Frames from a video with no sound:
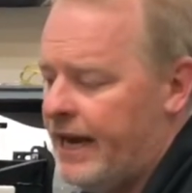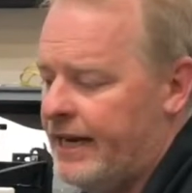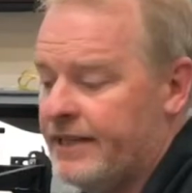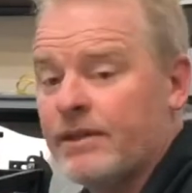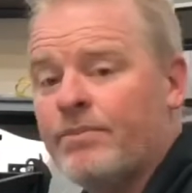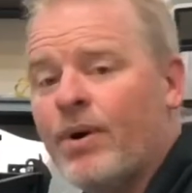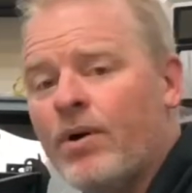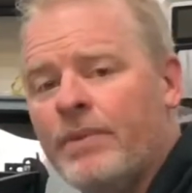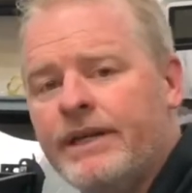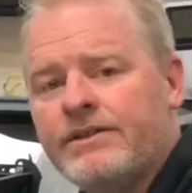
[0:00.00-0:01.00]
And it's a
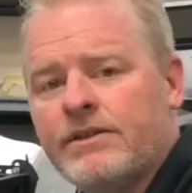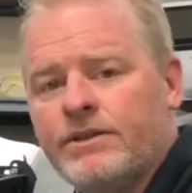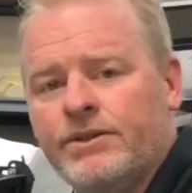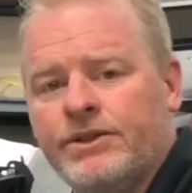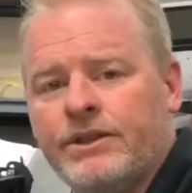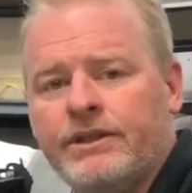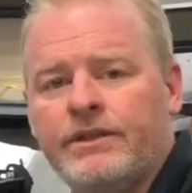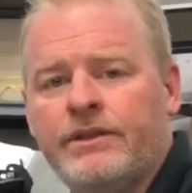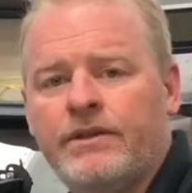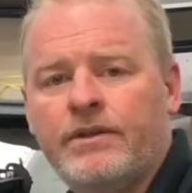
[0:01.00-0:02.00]
permanent solution.
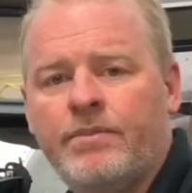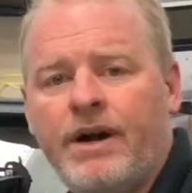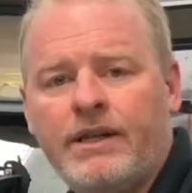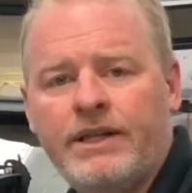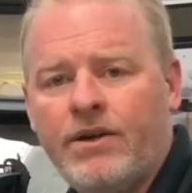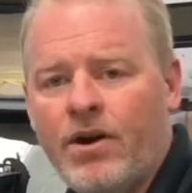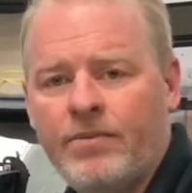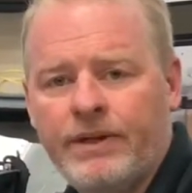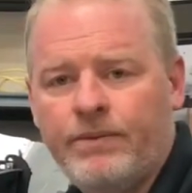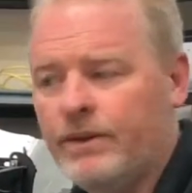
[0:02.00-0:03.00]
The
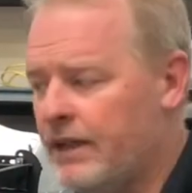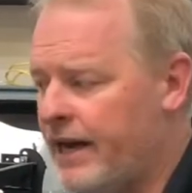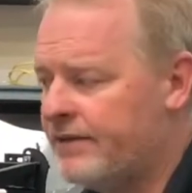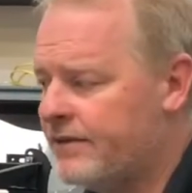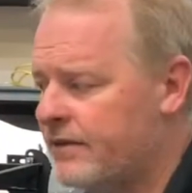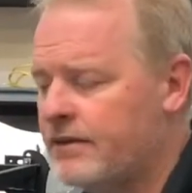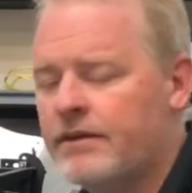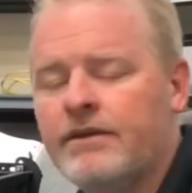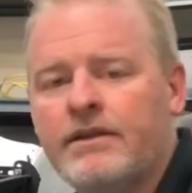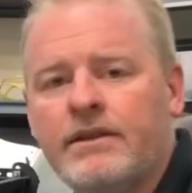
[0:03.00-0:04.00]
polycarbonate will last
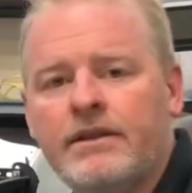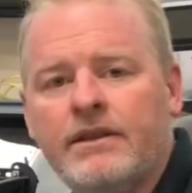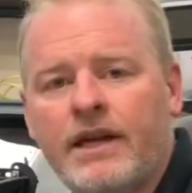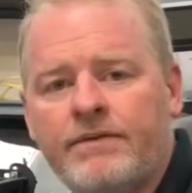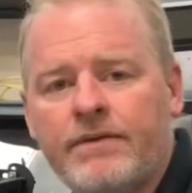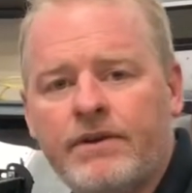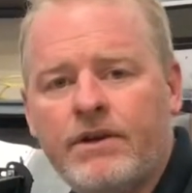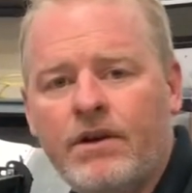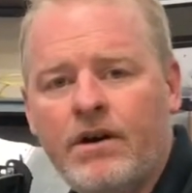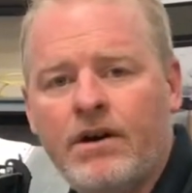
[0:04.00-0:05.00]
the life of the
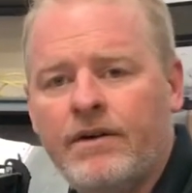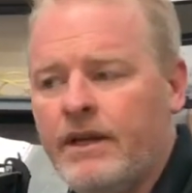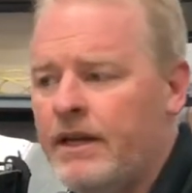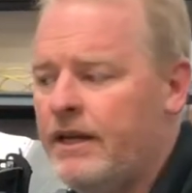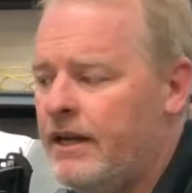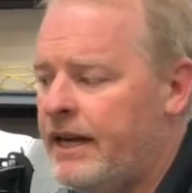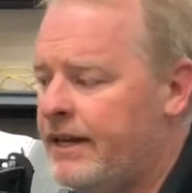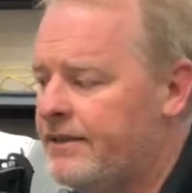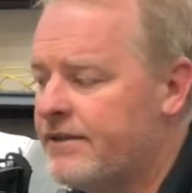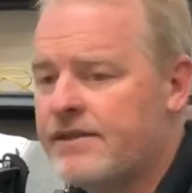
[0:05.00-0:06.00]
car and it's a